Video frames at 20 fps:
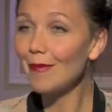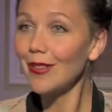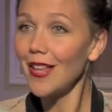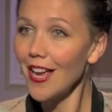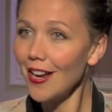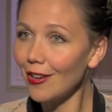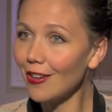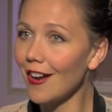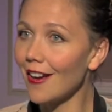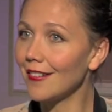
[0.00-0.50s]

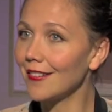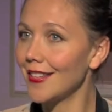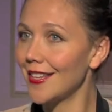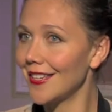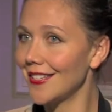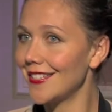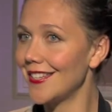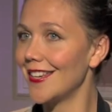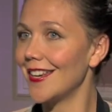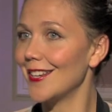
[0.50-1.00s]
played her kind of
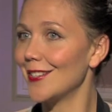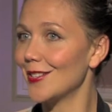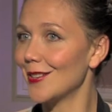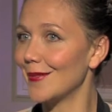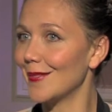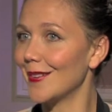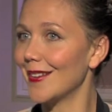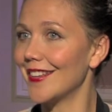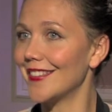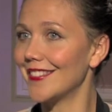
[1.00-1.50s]
like a teenager
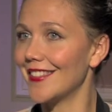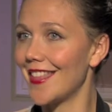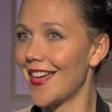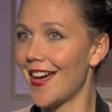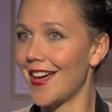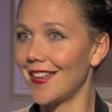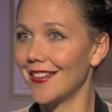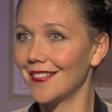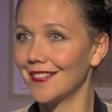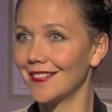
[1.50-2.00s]
mm -hmm. because of
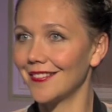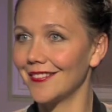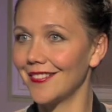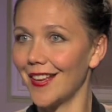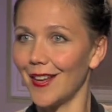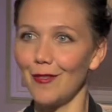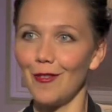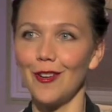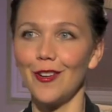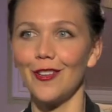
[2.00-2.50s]
that. Like
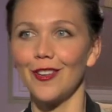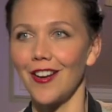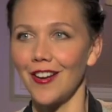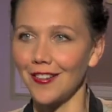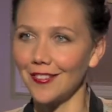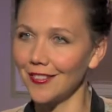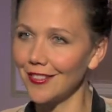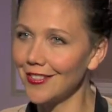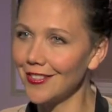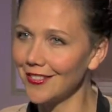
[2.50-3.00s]
I wanted her to kind
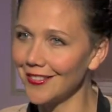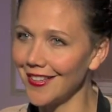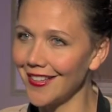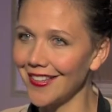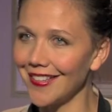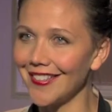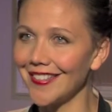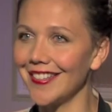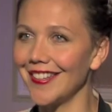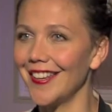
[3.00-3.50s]
of look like
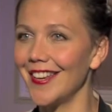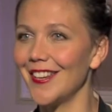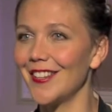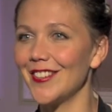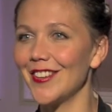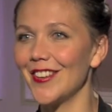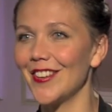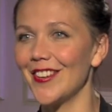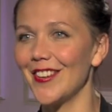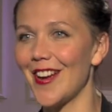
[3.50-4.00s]
a
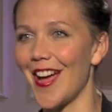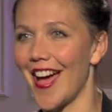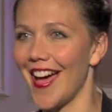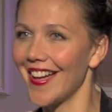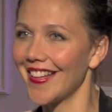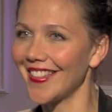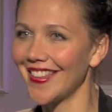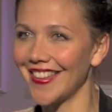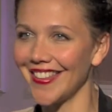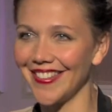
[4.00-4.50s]
teenager,
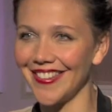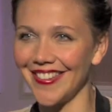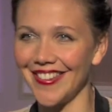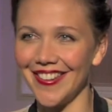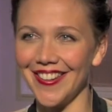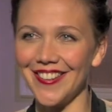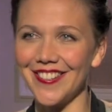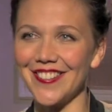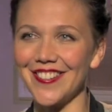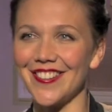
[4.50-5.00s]
act like a
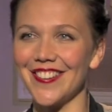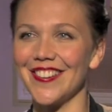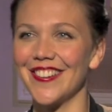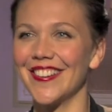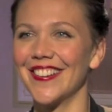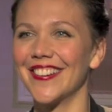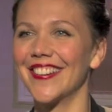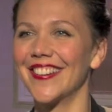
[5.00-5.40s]
teenager. Yeah.